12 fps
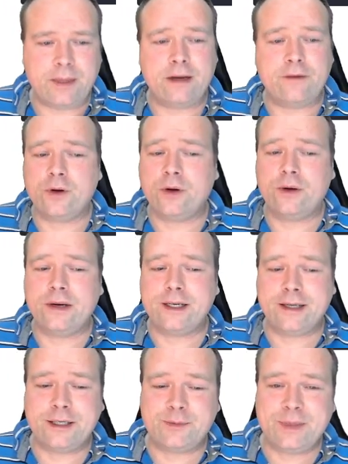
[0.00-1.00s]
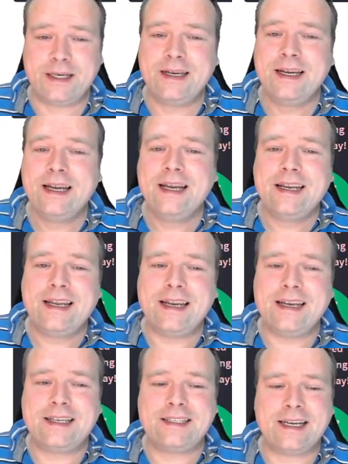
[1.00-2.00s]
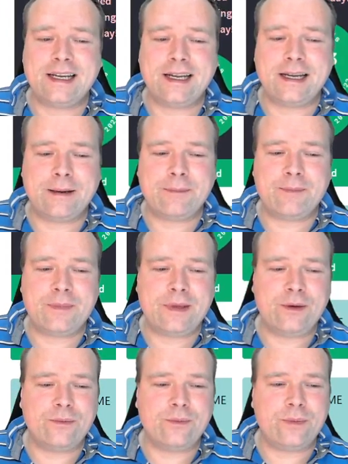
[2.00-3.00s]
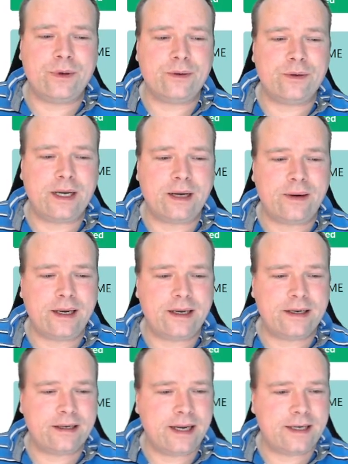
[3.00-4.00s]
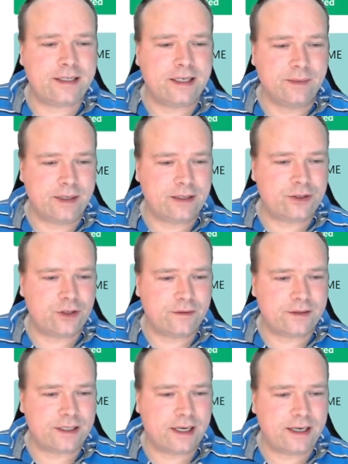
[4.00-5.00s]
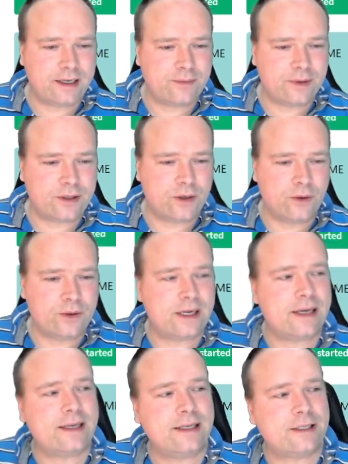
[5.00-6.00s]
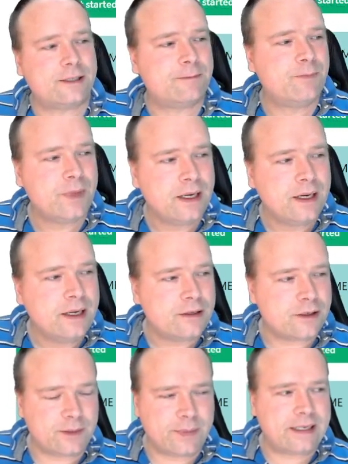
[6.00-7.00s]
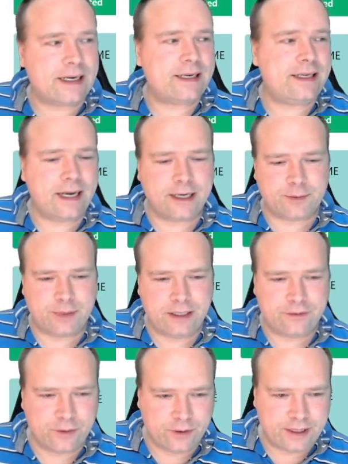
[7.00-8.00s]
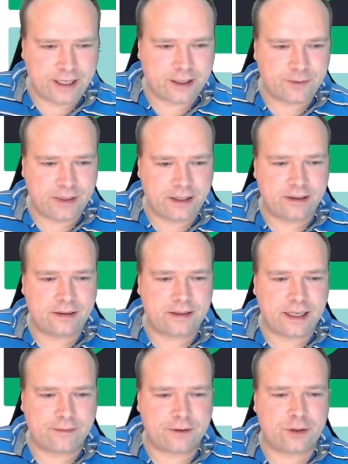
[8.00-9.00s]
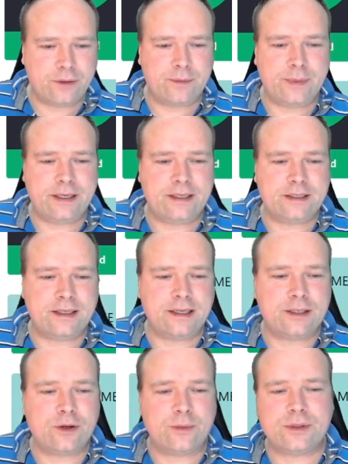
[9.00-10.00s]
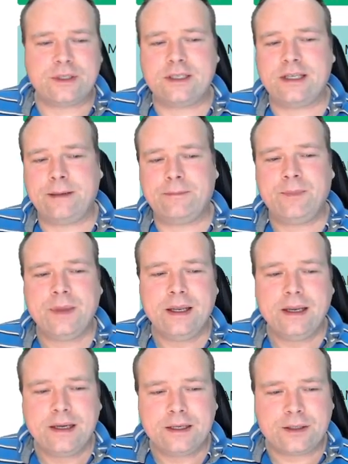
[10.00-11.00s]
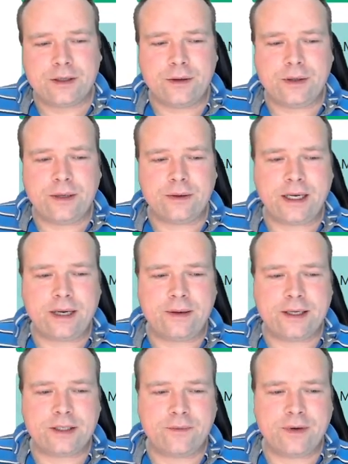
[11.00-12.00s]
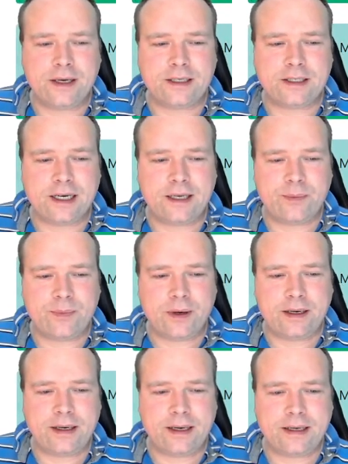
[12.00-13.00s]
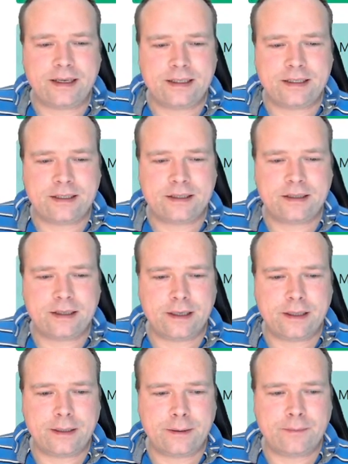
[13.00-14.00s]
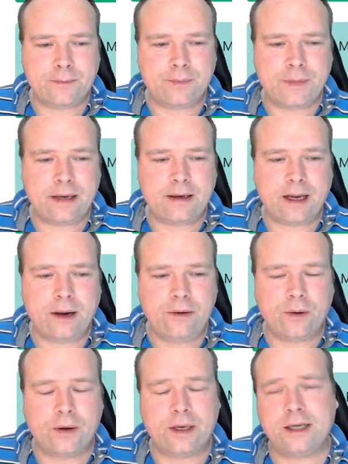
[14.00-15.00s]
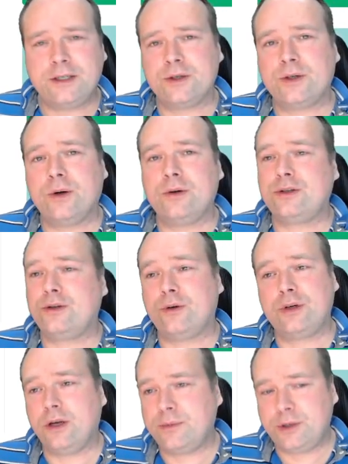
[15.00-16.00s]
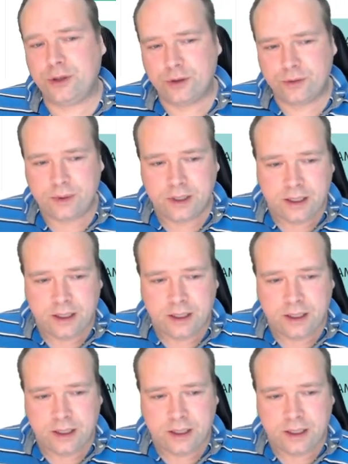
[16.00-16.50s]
And if you don't know ESP, then it's you generate HTML server side with code like this. So it's a bit like JSP. If you know JSP, Java Server Pages, then it's almost the same. So you generate something inside the body like this, and how you organize your code is totally up to you.